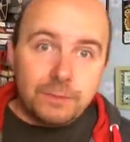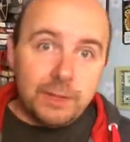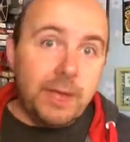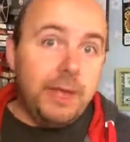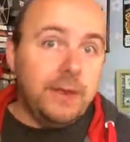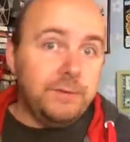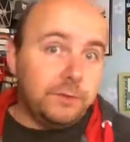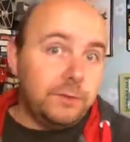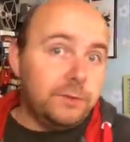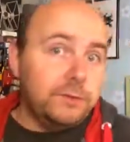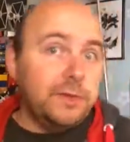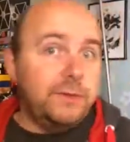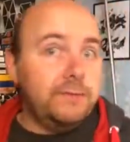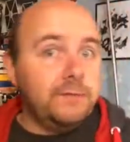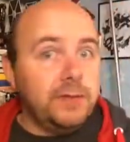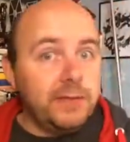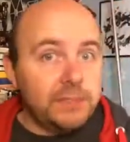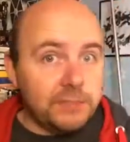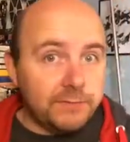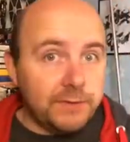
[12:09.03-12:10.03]
And of course, I have a
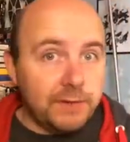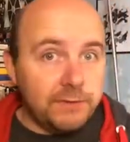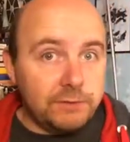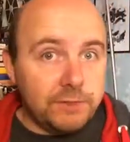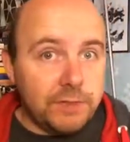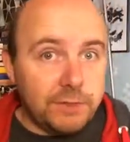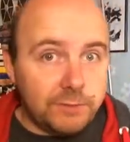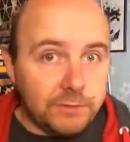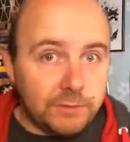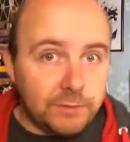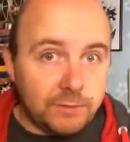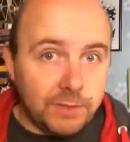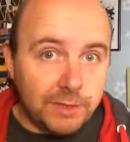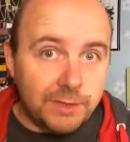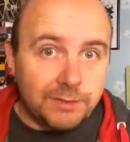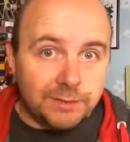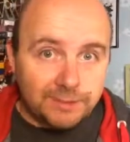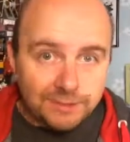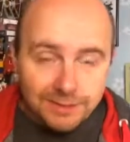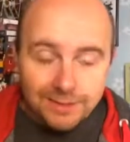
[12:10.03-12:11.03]
9-to-5 job as
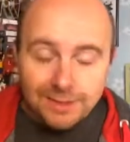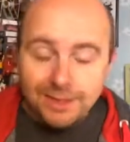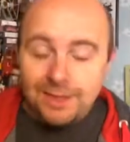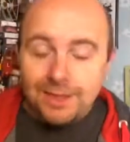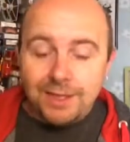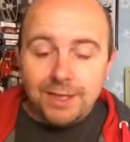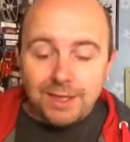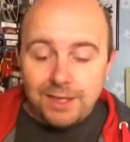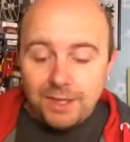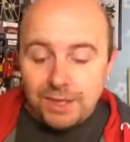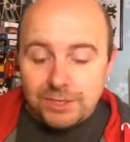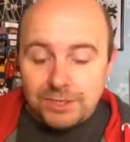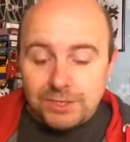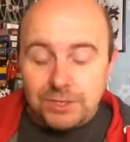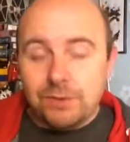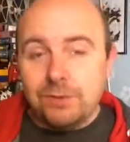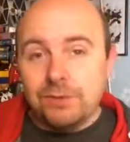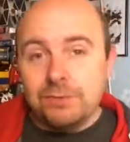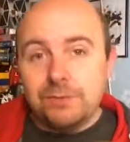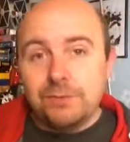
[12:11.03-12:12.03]
well.
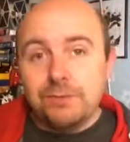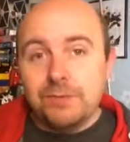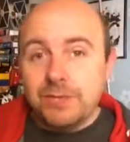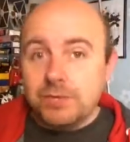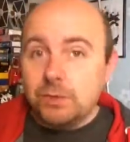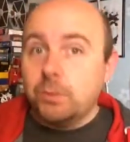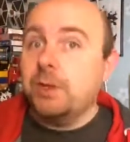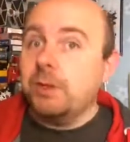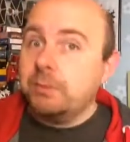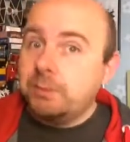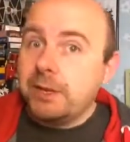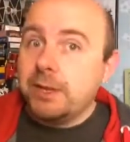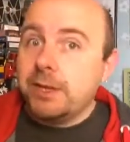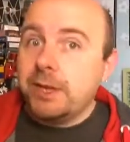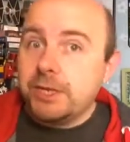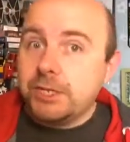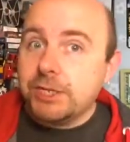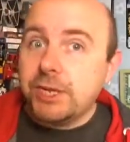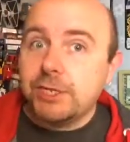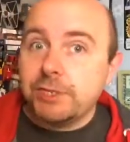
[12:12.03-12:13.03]
So this will be
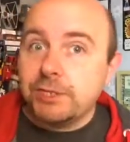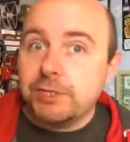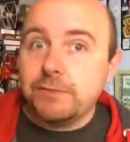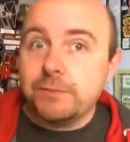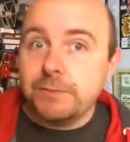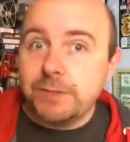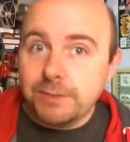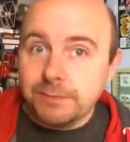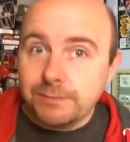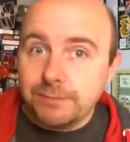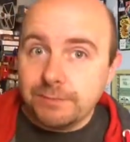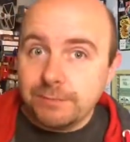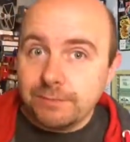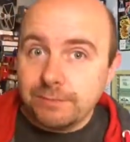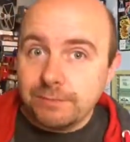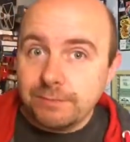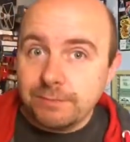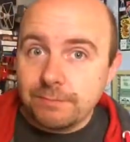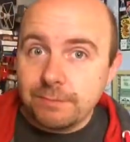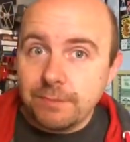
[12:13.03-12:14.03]
a challenge for me.
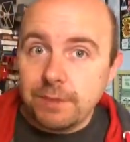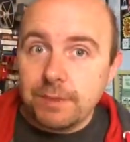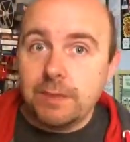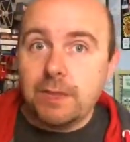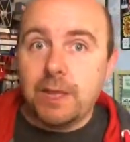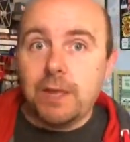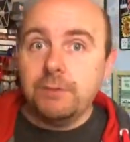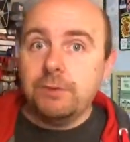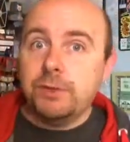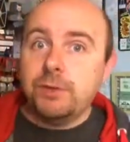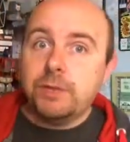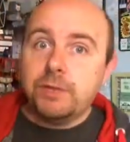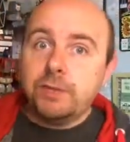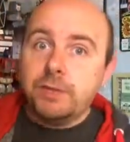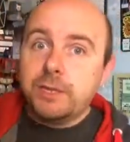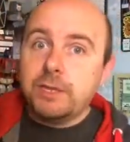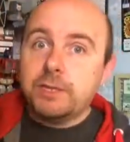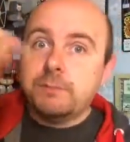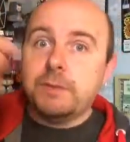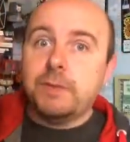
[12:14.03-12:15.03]
Now, I'm going to
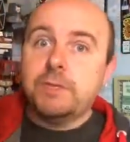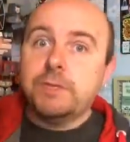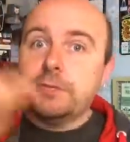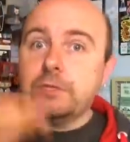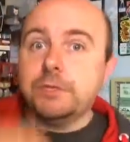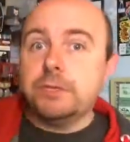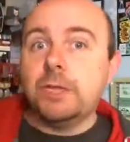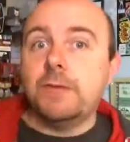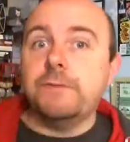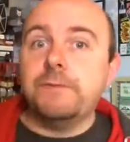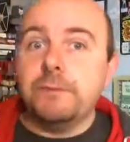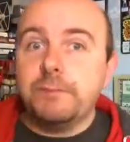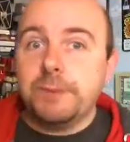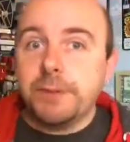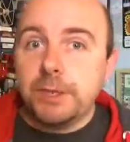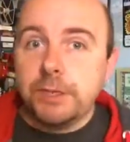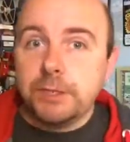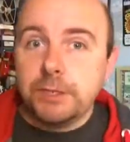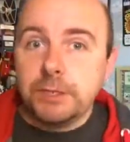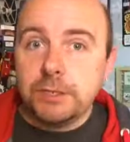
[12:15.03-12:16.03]
link my Just Giving
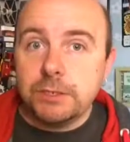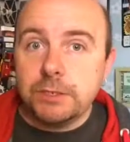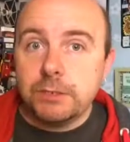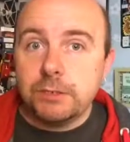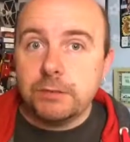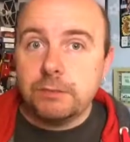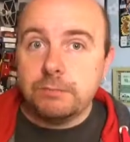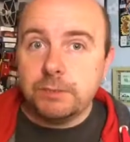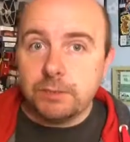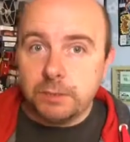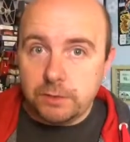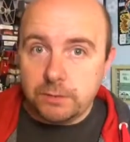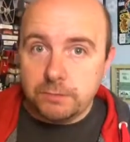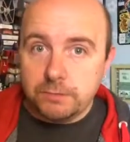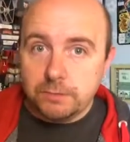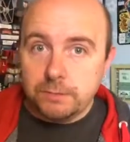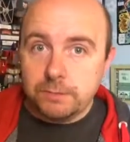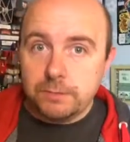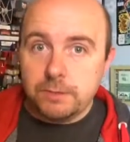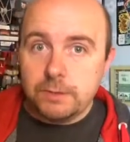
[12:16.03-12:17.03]
page below.
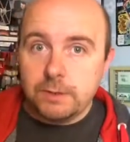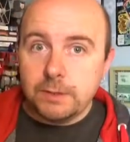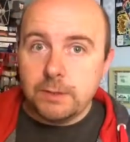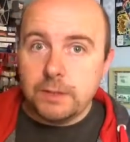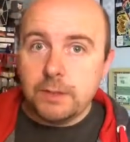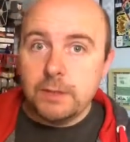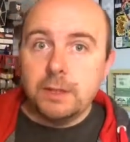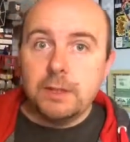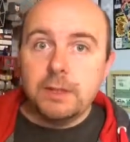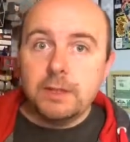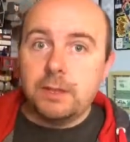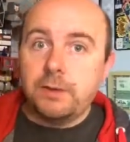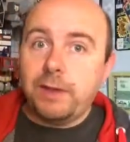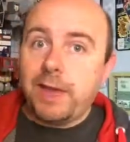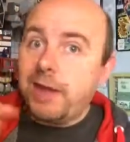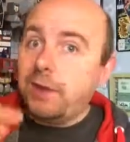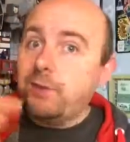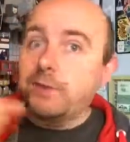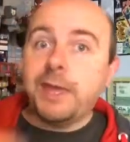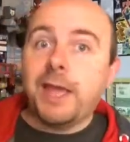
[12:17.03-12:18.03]
Now,
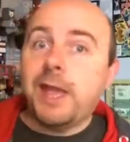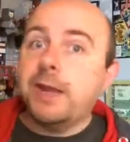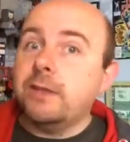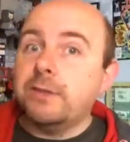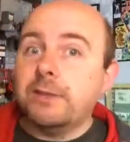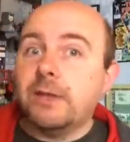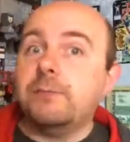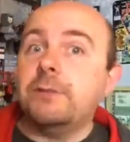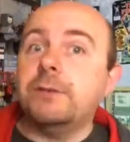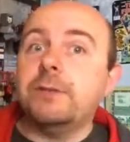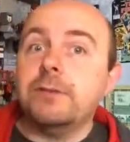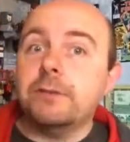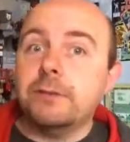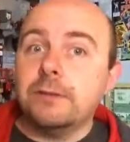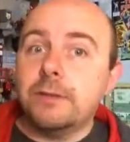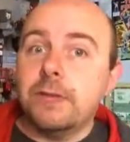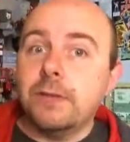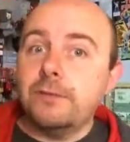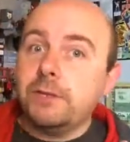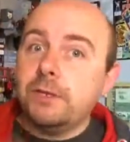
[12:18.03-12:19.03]
I don't get any of that money.
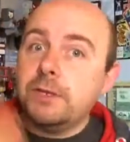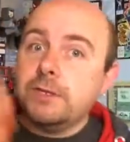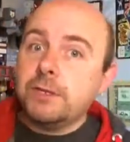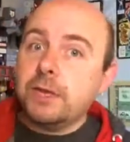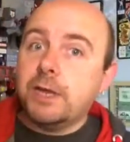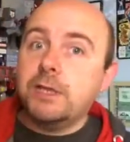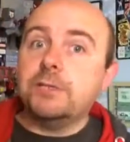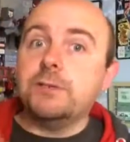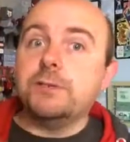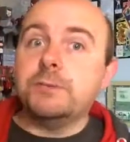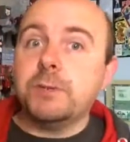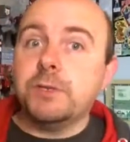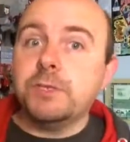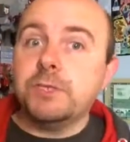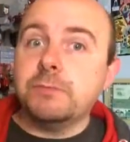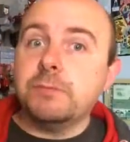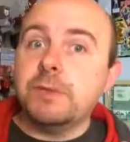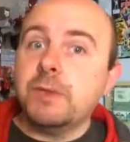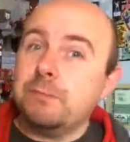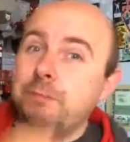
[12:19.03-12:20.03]
If you decide to
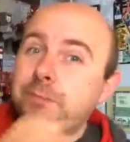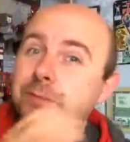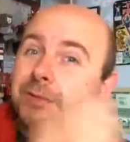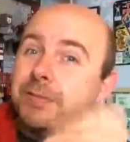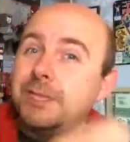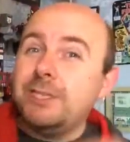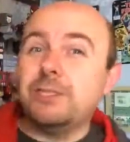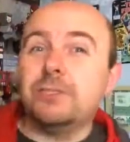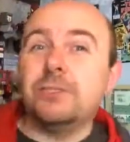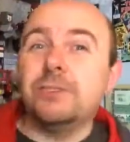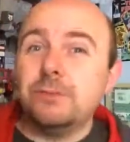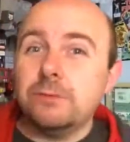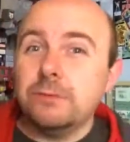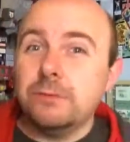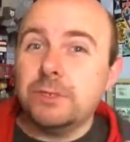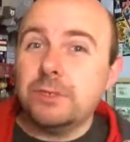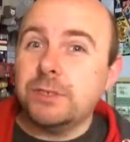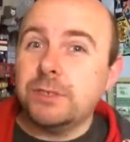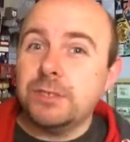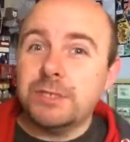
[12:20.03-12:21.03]
sponsor me, and please do,
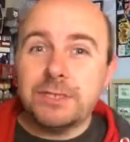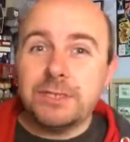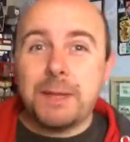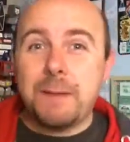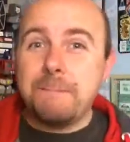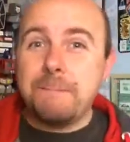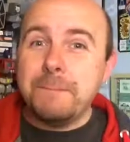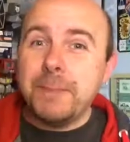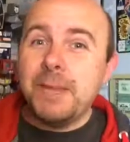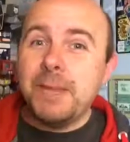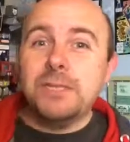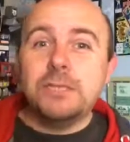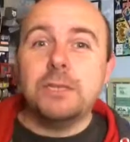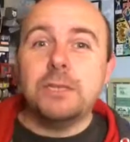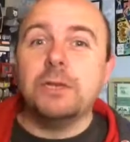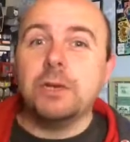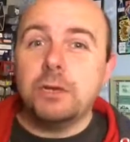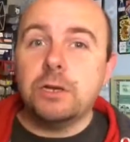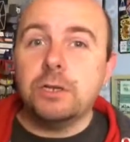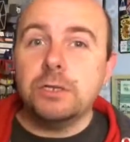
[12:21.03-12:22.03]
because this is an amazing
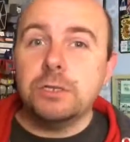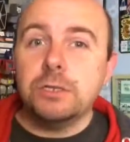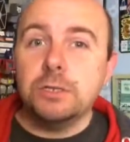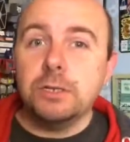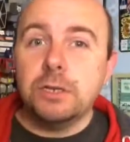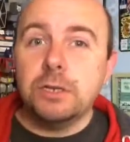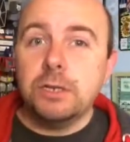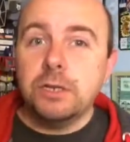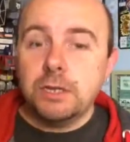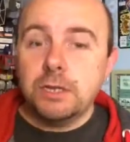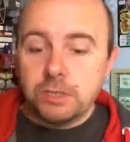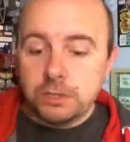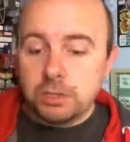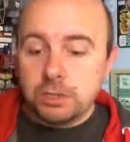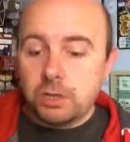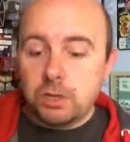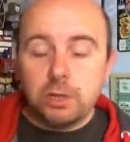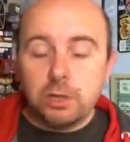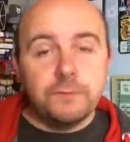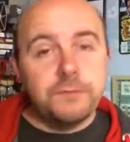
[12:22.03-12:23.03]
cause,
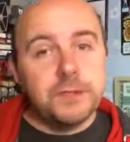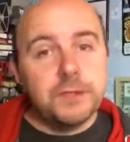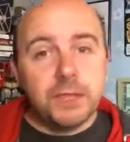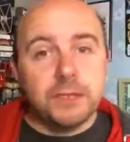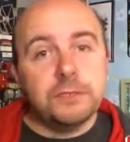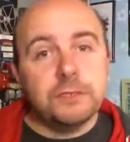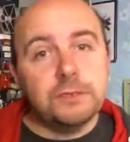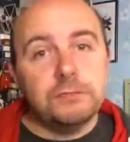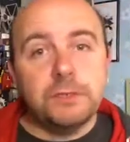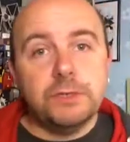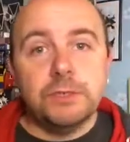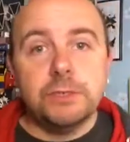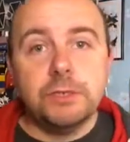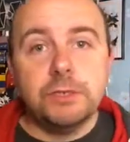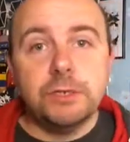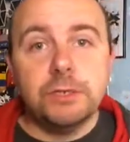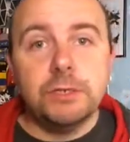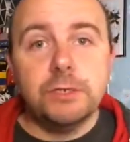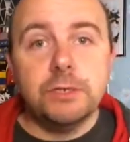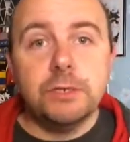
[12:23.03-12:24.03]
all for cancer
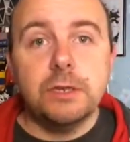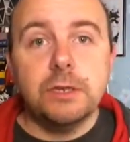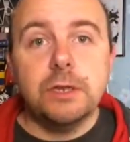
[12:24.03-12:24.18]
research.